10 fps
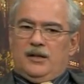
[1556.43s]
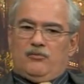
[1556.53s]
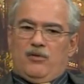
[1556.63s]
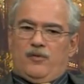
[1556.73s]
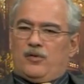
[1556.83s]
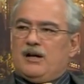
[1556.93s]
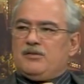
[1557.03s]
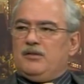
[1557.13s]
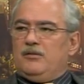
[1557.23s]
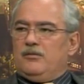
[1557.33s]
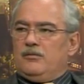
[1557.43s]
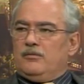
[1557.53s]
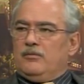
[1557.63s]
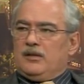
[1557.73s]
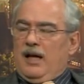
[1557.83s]
and we've forgotten
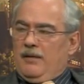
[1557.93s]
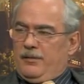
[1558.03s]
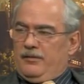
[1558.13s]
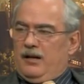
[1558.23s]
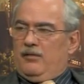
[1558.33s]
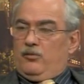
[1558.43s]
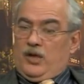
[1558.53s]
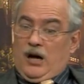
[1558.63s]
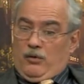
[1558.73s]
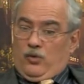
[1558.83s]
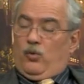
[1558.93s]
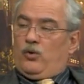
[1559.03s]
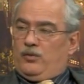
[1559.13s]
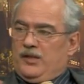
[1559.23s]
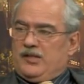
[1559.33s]
what happened with our
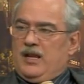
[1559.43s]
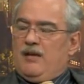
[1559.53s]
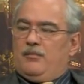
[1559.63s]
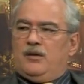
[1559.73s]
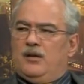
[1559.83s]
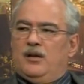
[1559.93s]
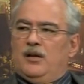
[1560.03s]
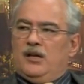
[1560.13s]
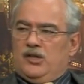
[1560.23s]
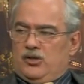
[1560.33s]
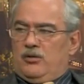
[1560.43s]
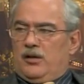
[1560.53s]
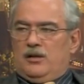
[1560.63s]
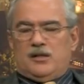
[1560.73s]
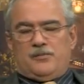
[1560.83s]
war with Islam.
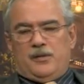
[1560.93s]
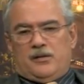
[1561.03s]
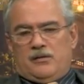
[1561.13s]
Historically, there's been a